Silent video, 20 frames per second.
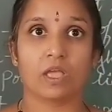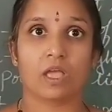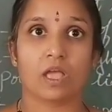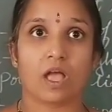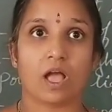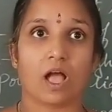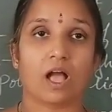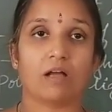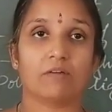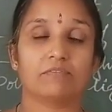
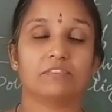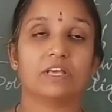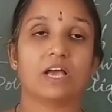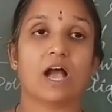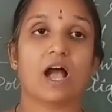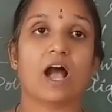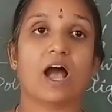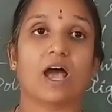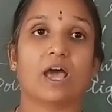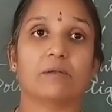How
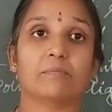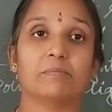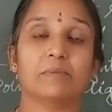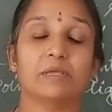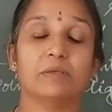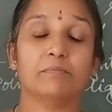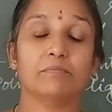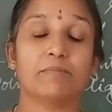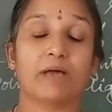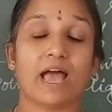the
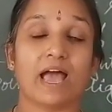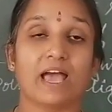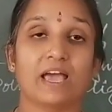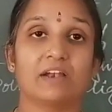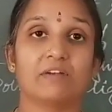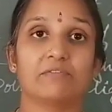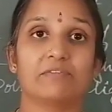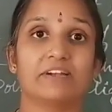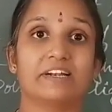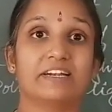army
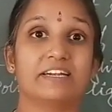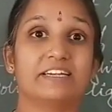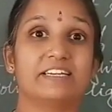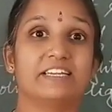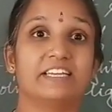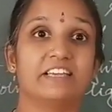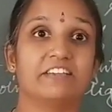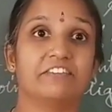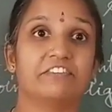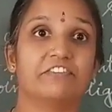man
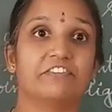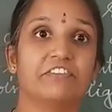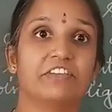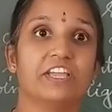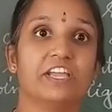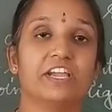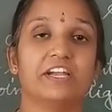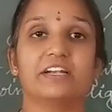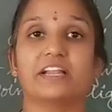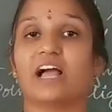will
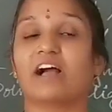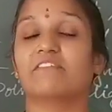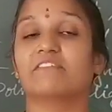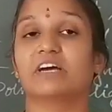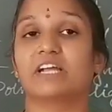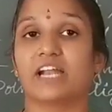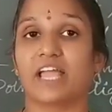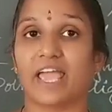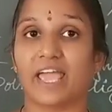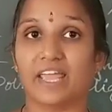defeat
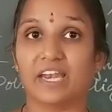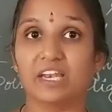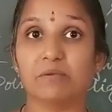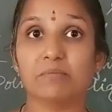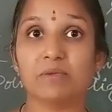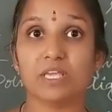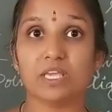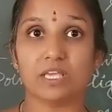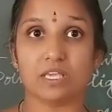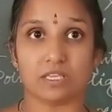our
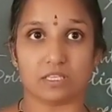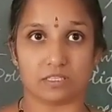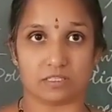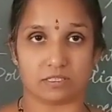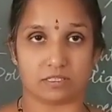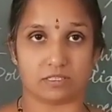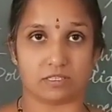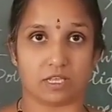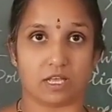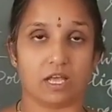
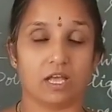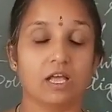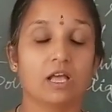enemies.